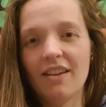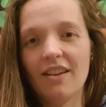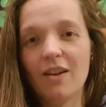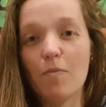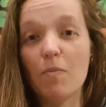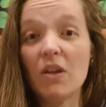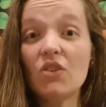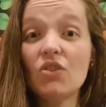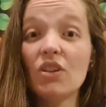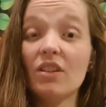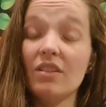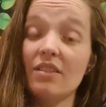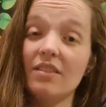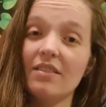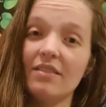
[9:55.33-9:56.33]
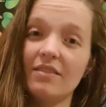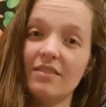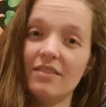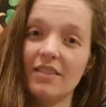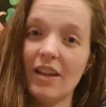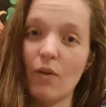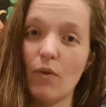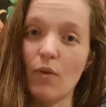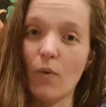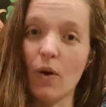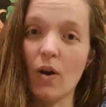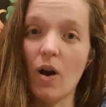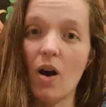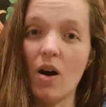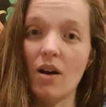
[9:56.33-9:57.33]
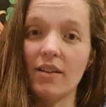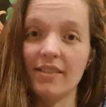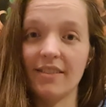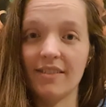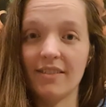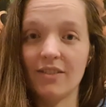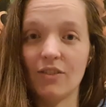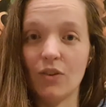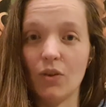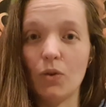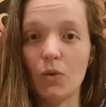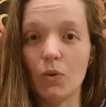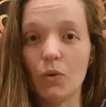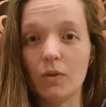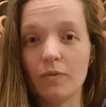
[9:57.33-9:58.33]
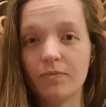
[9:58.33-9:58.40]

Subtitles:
the mission that we were called to do,